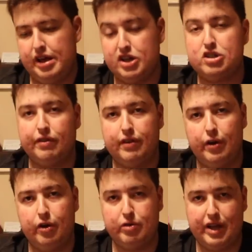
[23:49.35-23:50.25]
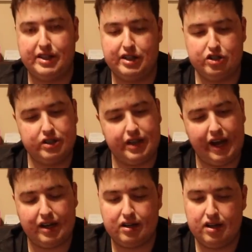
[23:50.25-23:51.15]
It's just a floater with 1900
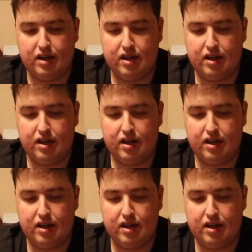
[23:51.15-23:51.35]
attack,